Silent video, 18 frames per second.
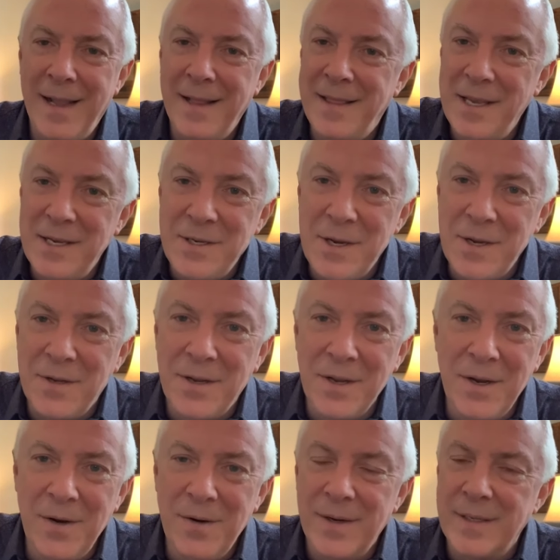And then you
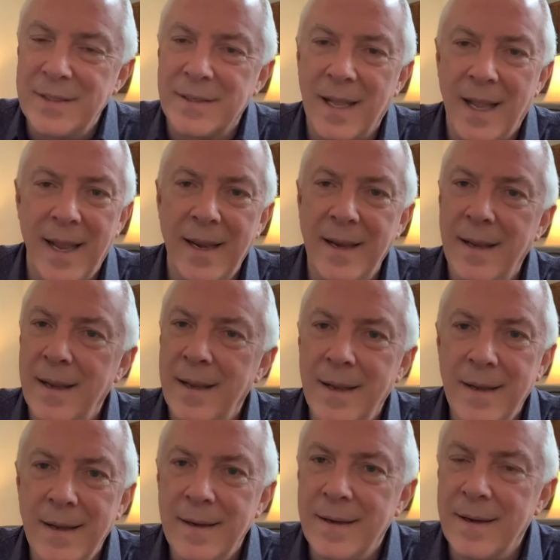do, and it's like,
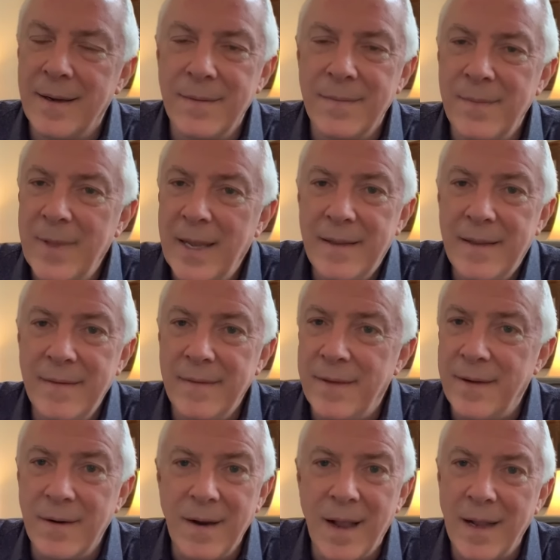oh,
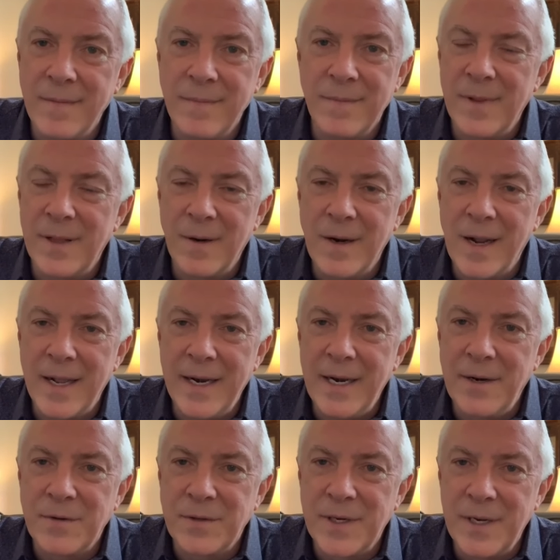they're not they're not
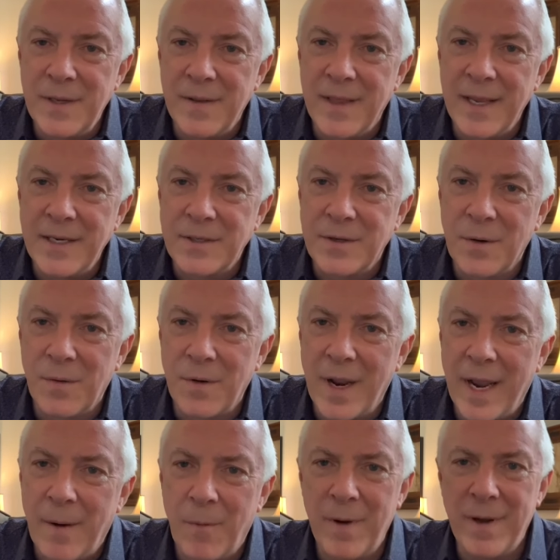interested in things going
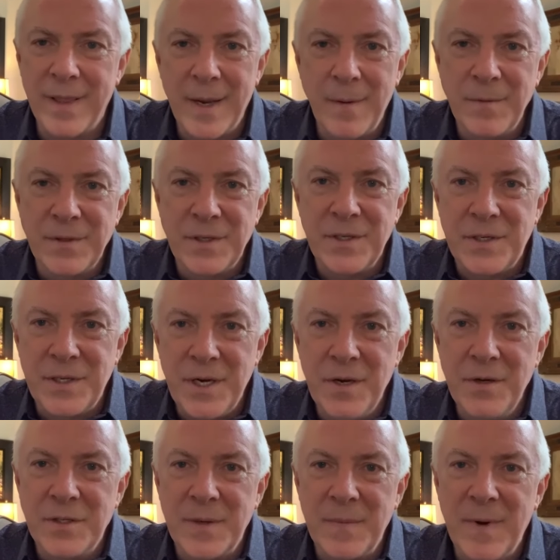out well. They were just
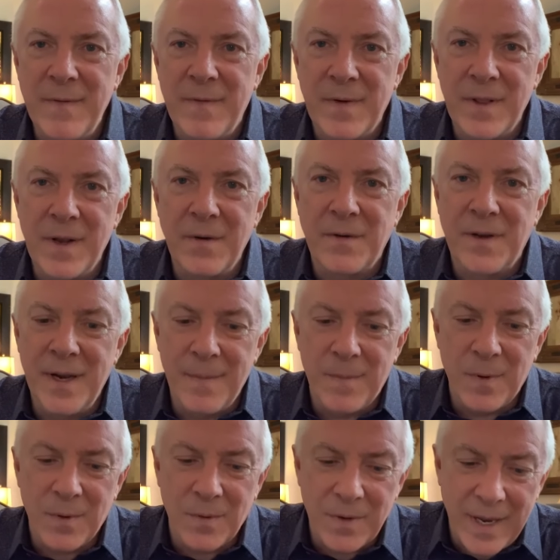using me for their
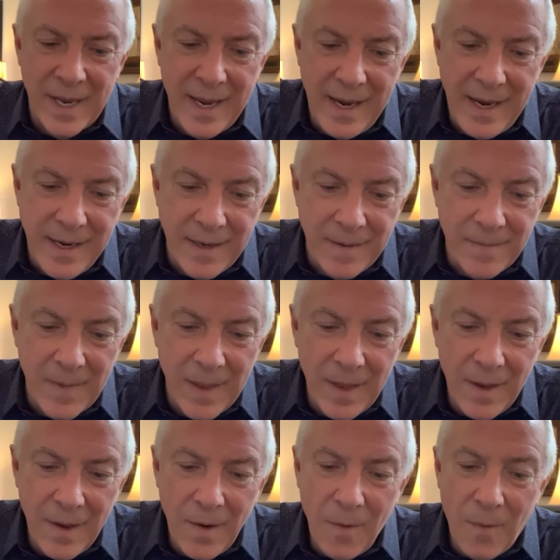temporal gain.
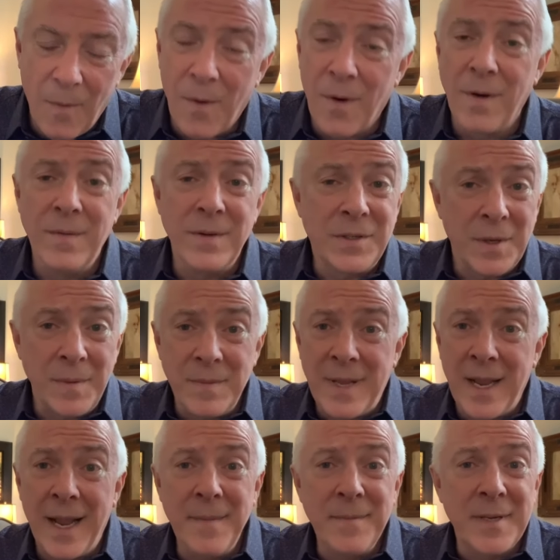Or
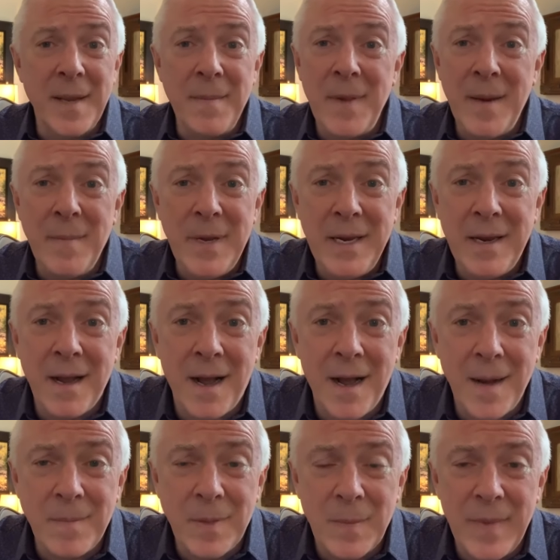sometimes they may be
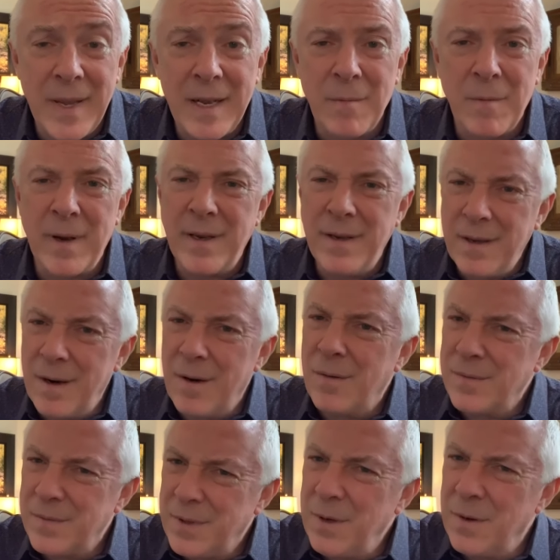complimentary. You
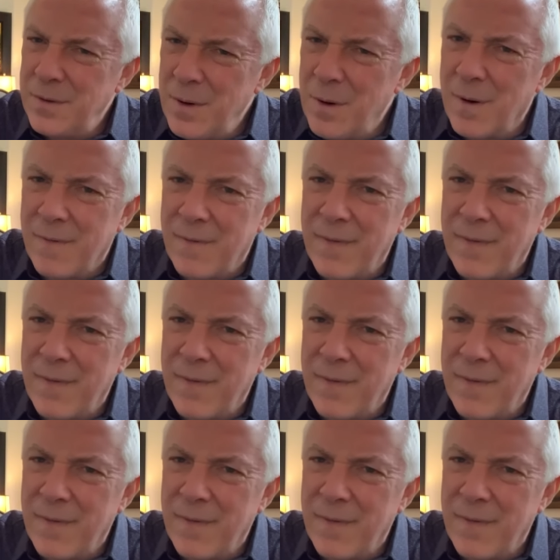know, you're, you're a